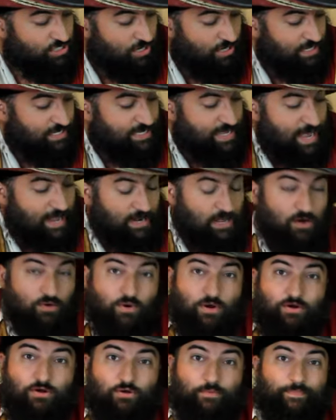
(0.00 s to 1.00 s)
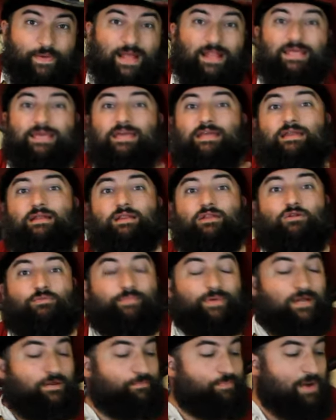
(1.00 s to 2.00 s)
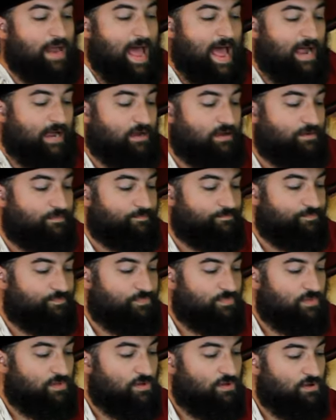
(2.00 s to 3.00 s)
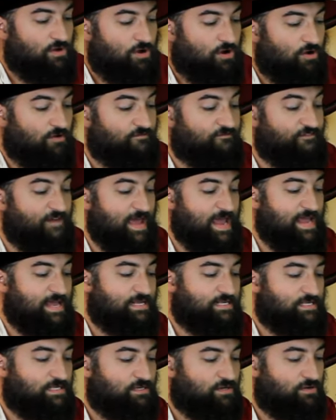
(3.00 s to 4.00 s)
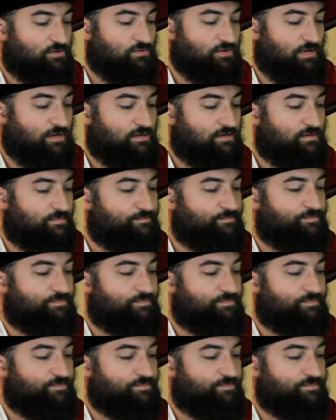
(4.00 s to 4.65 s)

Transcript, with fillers: got yellow on her belly and a little bit of black. Her face, hold on,